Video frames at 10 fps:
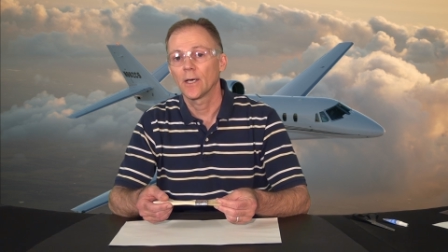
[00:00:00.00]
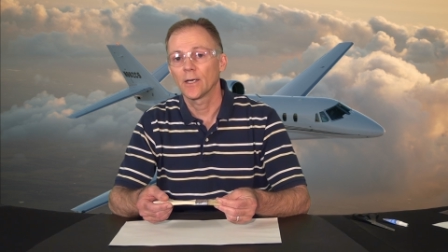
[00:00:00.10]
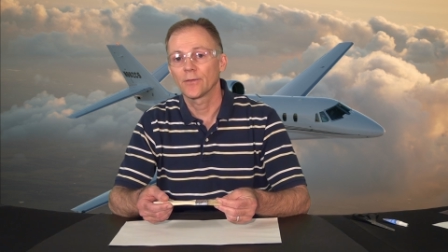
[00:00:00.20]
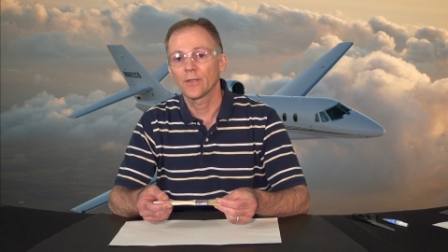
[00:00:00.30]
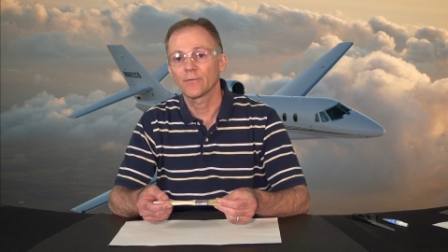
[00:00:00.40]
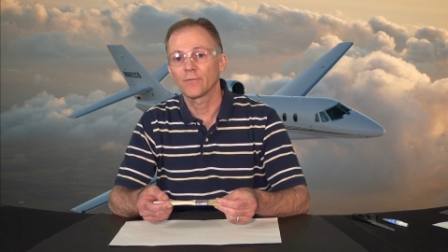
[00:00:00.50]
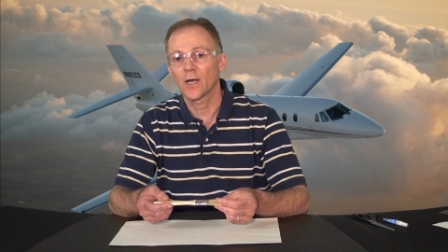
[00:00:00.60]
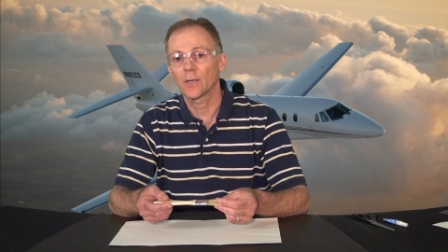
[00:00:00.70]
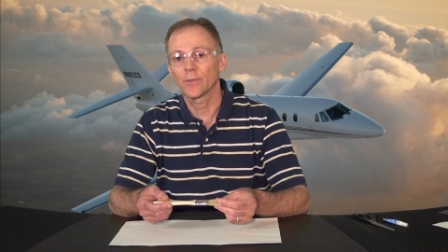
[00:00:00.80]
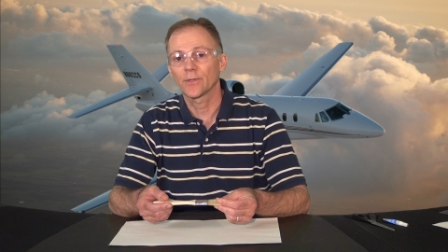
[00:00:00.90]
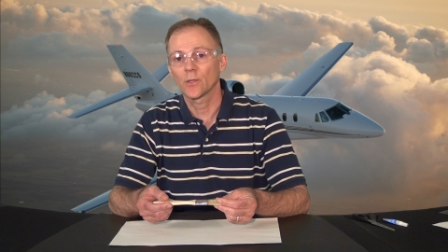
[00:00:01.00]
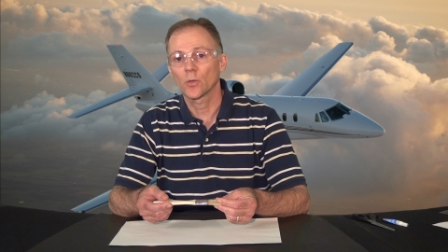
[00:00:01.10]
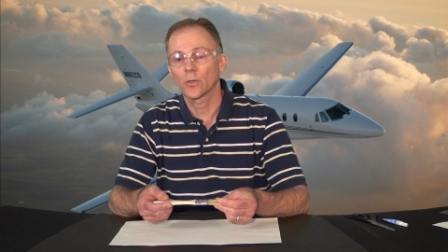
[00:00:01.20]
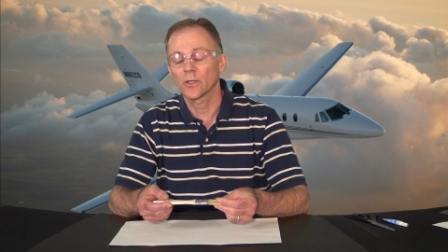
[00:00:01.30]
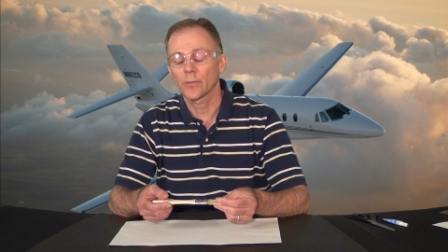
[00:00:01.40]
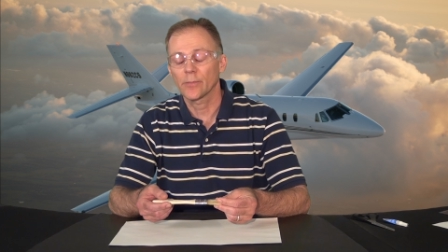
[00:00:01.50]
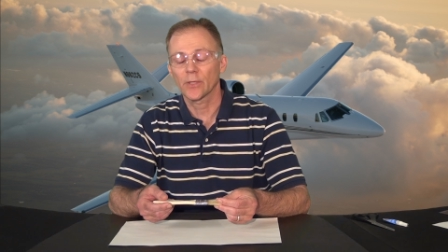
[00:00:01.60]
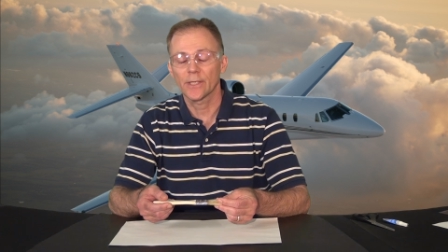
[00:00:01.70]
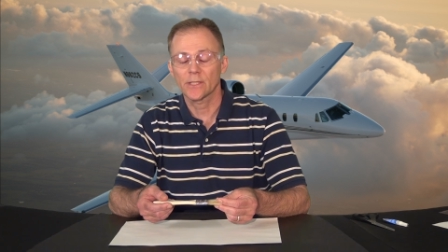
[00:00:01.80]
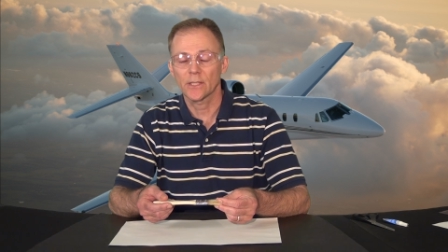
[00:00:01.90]
uh, the environment that we're going to be
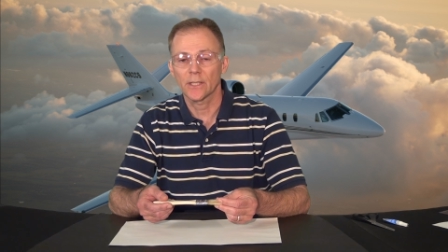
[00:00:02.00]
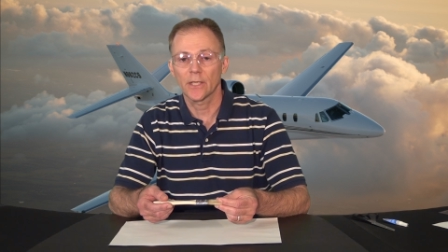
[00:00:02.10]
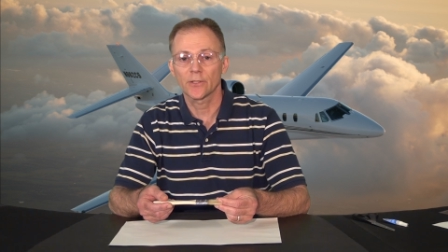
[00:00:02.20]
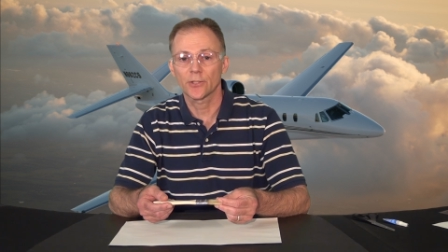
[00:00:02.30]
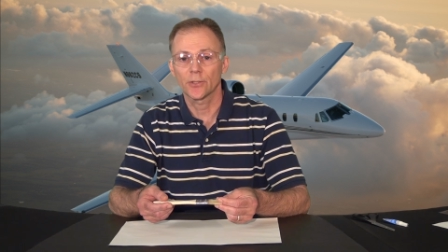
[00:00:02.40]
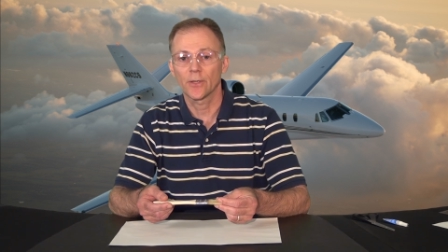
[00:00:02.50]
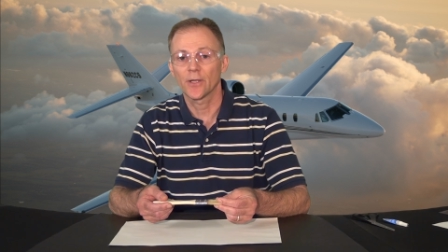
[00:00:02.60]
placing it into.